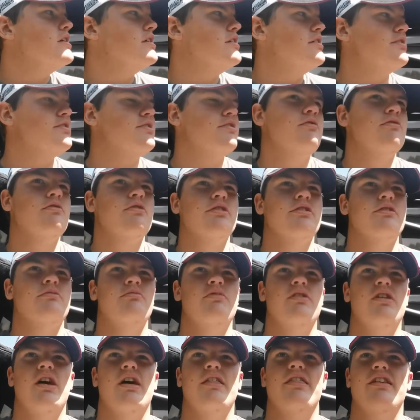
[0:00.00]
is going
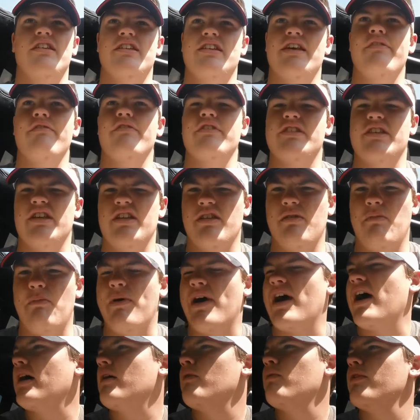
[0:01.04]
to be, I think Devin's hitting a
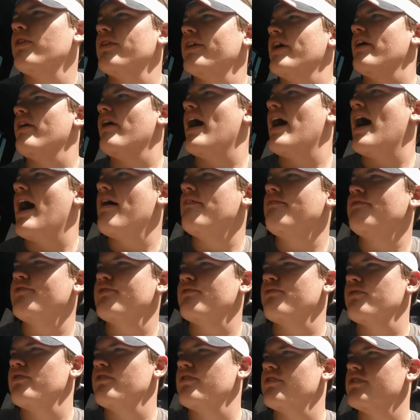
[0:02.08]
back workout
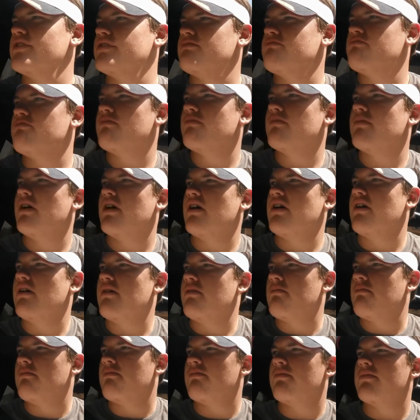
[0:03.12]
afterwards.
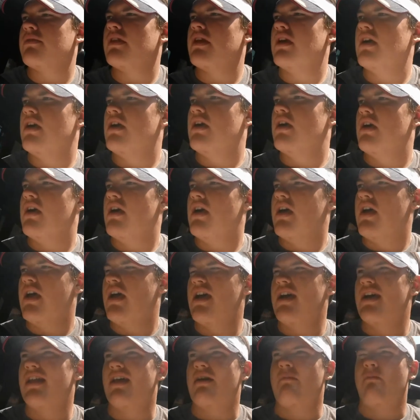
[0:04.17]
Um,
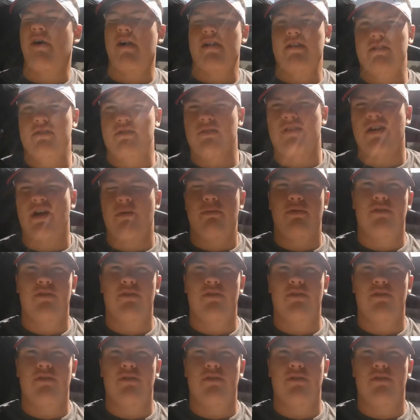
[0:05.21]
and I might do a